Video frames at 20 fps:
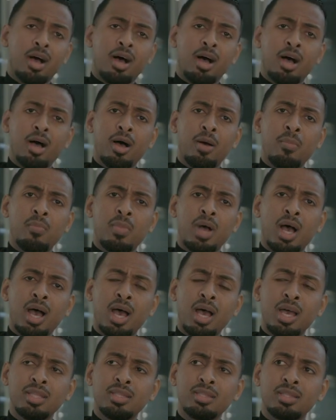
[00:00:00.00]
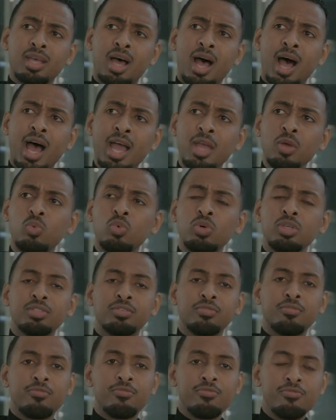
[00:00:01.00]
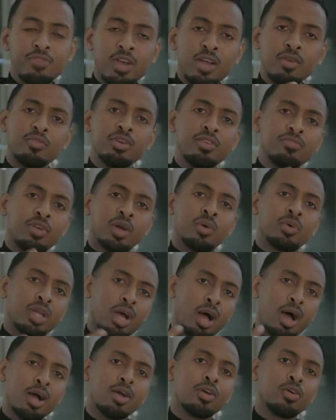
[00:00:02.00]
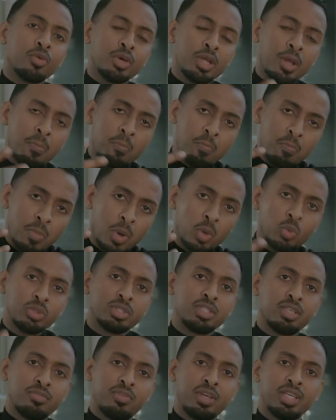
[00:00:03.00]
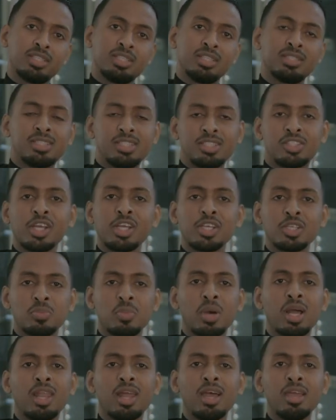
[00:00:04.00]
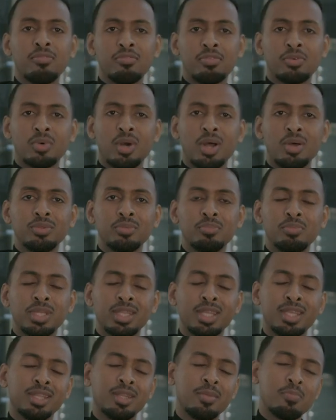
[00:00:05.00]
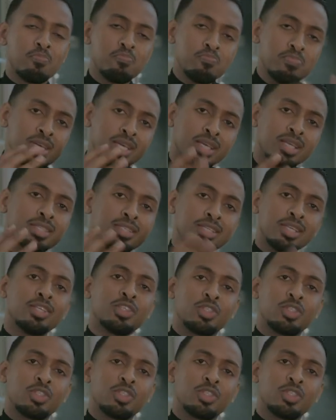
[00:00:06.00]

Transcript: And I was very, very hungry and motivated to change my life around. But then the biggest